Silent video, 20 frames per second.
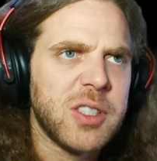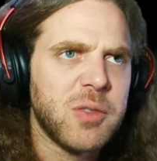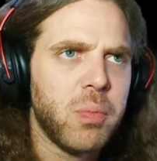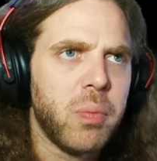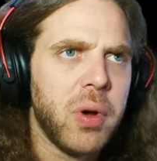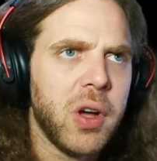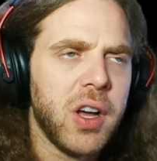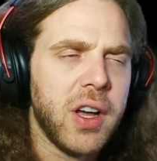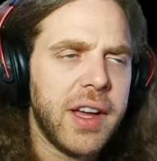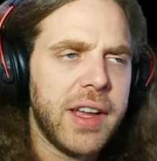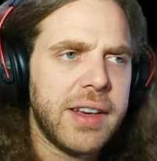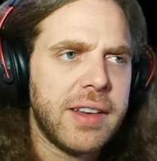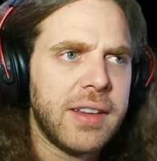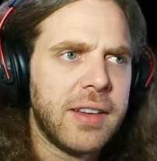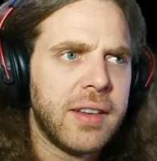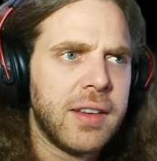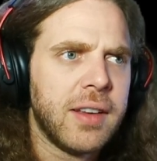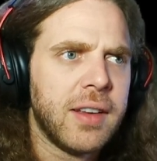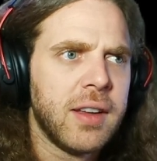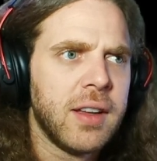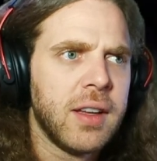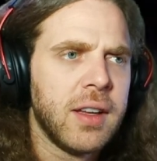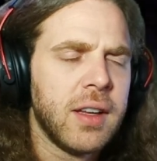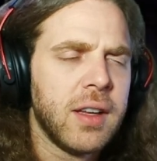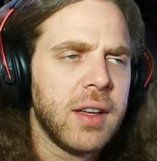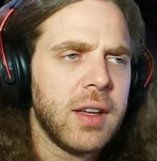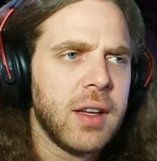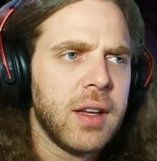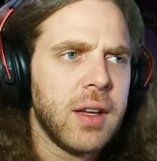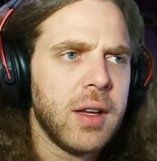butt.
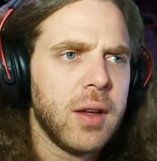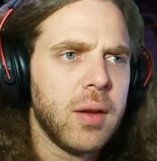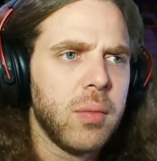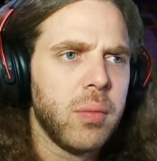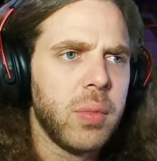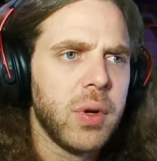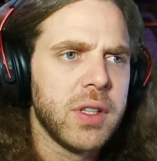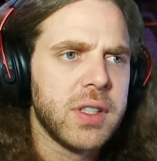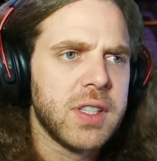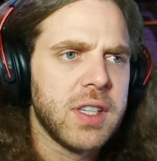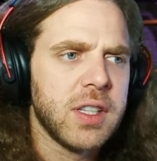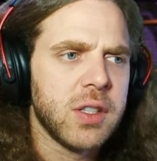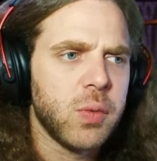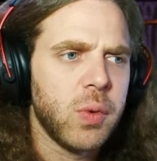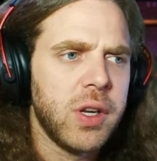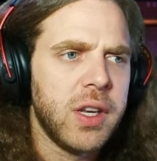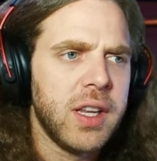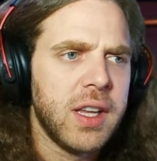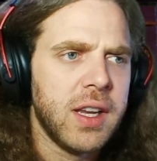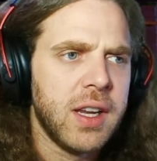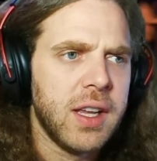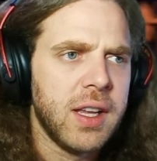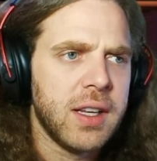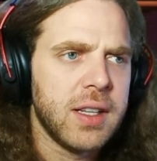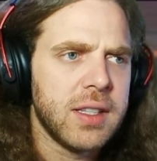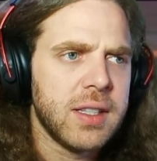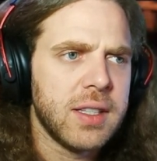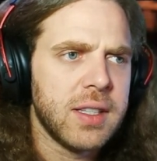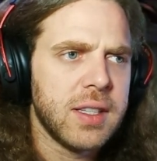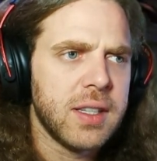But since we did
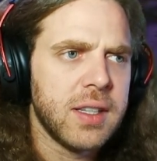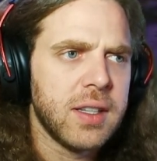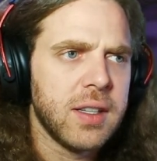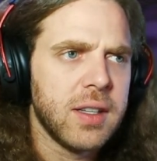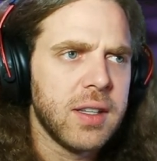it...